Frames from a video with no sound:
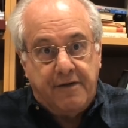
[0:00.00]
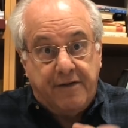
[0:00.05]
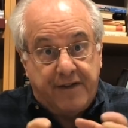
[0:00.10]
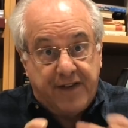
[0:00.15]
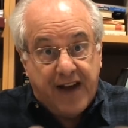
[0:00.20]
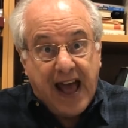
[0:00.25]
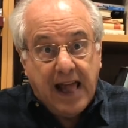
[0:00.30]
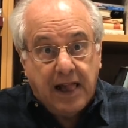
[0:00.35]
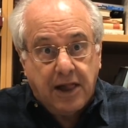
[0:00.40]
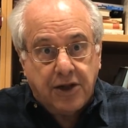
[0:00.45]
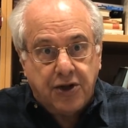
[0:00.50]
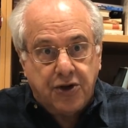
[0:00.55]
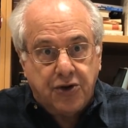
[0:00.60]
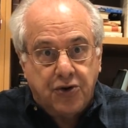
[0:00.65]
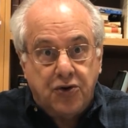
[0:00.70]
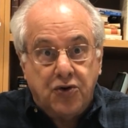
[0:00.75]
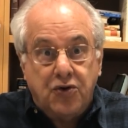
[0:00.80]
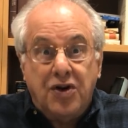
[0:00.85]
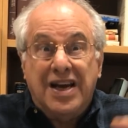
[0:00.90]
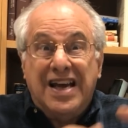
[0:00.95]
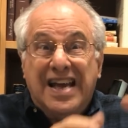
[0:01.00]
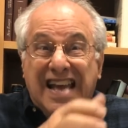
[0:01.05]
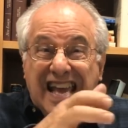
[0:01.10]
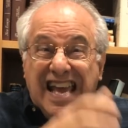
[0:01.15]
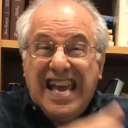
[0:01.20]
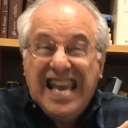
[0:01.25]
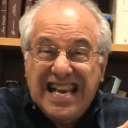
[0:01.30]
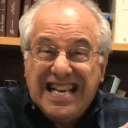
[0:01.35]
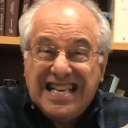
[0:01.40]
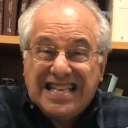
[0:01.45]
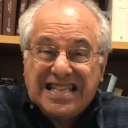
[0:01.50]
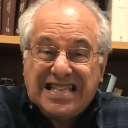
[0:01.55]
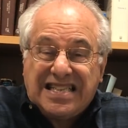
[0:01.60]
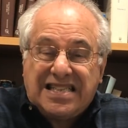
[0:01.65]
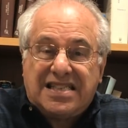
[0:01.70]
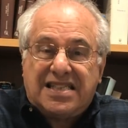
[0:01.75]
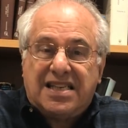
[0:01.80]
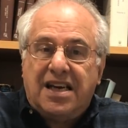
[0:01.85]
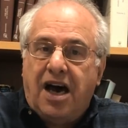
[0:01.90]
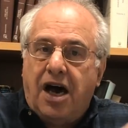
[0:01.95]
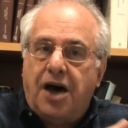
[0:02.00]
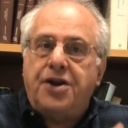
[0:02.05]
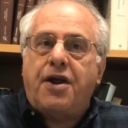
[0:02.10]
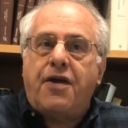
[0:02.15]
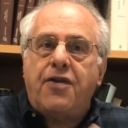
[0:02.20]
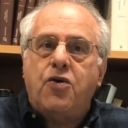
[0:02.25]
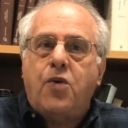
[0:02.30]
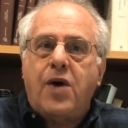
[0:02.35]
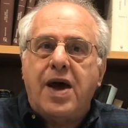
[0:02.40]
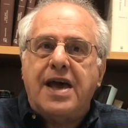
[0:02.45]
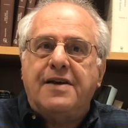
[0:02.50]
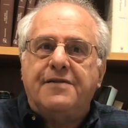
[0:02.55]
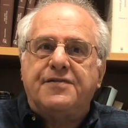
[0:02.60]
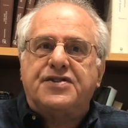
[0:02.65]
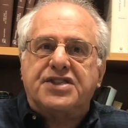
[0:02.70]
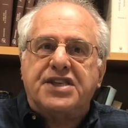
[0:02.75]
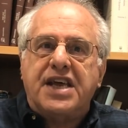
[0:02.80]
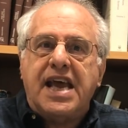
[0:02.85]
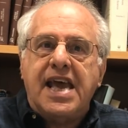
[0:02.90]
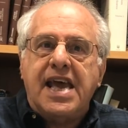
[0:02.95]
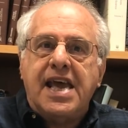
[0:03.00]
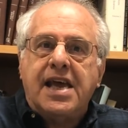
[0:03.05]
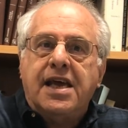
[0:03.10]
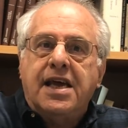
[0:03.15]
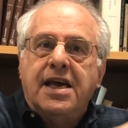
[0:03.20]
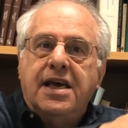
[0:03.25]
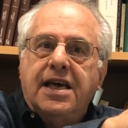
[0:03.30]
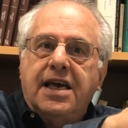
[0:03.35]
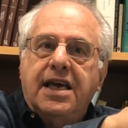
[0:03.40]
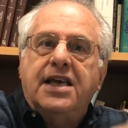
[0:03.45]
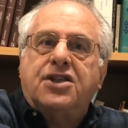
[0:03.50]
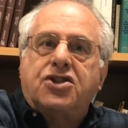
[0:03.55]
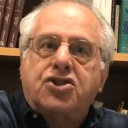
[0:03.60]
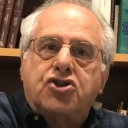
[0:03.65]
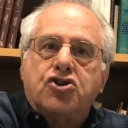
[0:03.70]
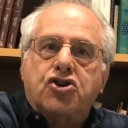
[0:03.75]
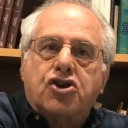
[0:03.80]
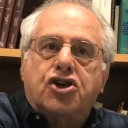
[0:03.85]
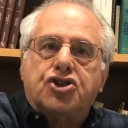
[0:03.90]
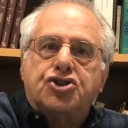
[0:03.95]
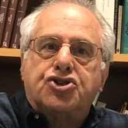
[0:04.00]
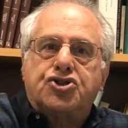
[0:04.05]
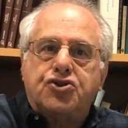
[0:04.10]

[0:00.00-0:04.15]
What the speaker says: Value is another way of saying it took a